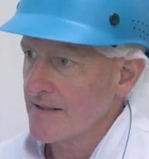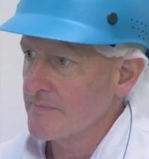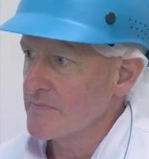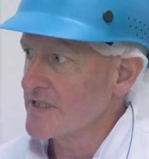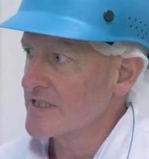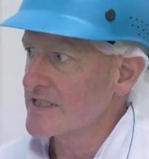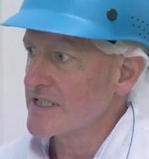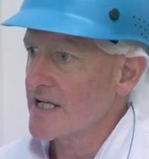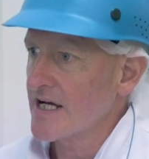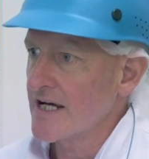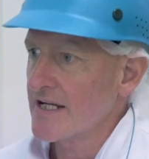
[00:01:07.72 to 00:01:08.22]

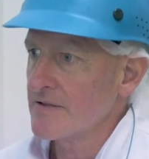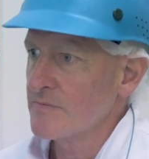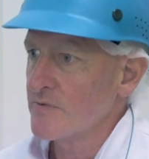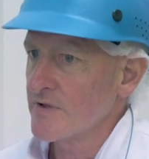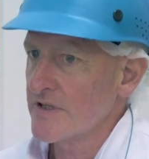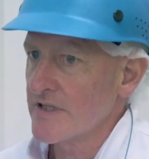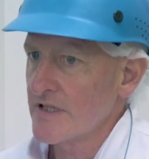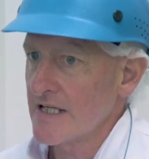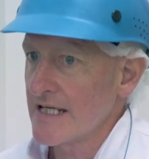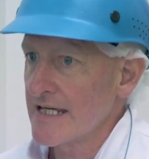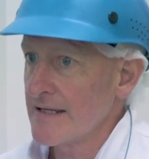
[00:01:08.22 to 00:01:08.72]
company started
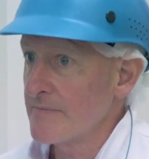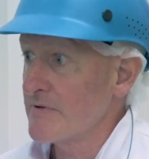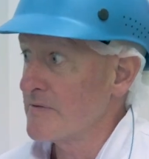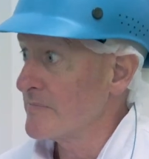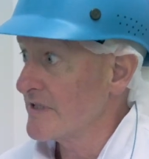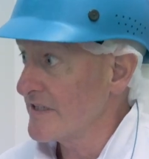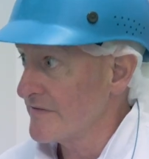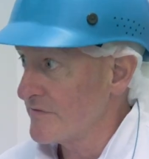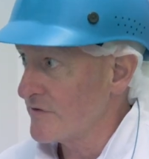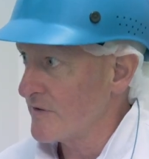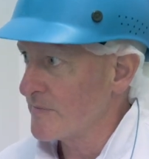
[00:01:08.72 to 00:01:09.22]
with a lamb
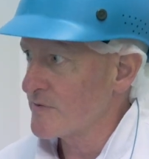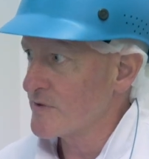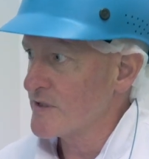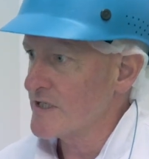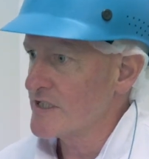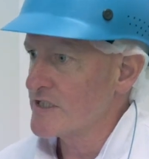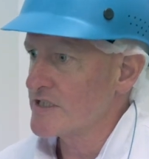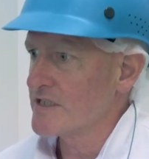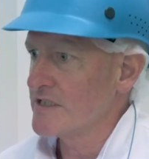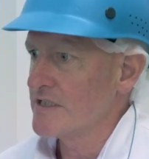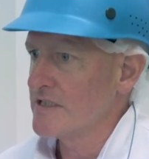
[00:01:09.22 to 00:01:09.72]
and beef
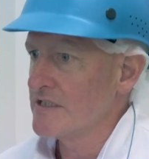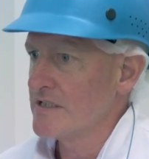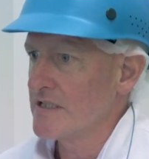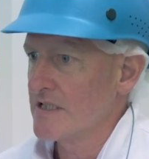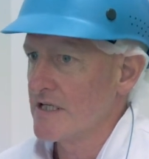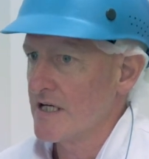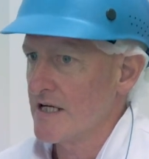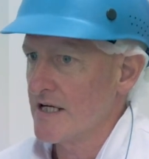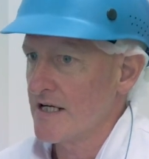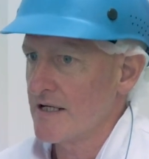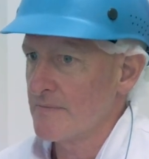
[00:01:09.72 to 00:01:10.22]
operation
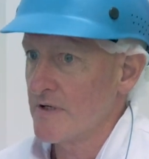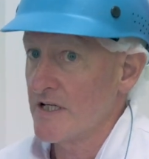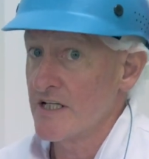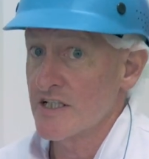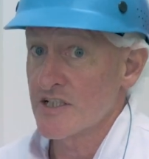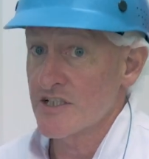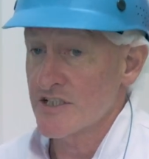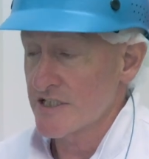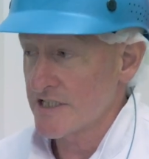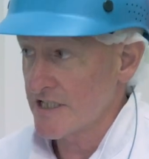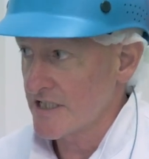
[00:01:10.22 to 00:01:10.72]
um,
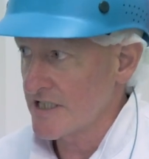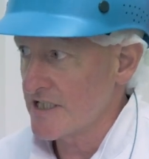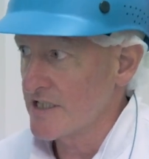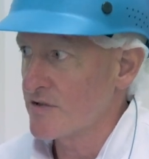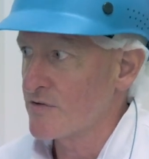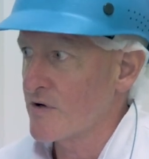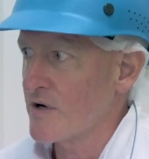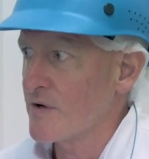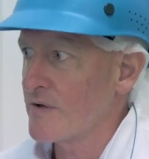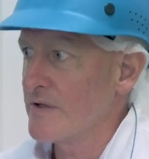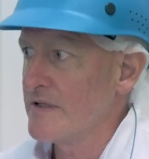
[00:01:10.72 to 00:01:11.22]
and it's
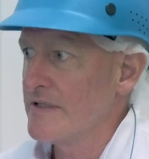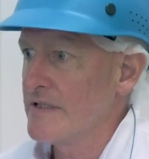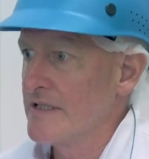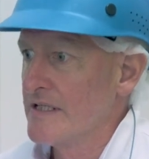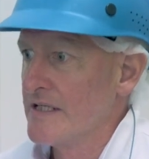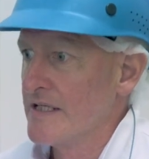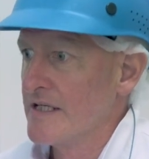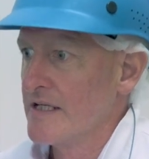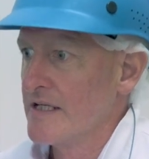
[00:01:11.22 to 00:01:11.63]
steadily grown.